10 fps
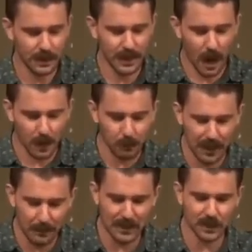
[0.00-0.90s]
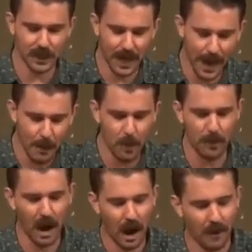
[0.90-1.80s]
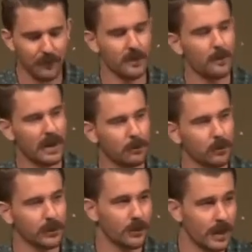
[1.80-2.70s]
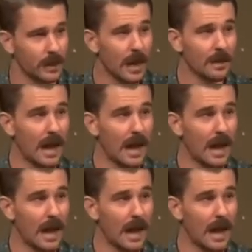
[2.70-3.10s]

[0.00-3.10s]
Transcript: the unblemished lamb on behalf of the people so that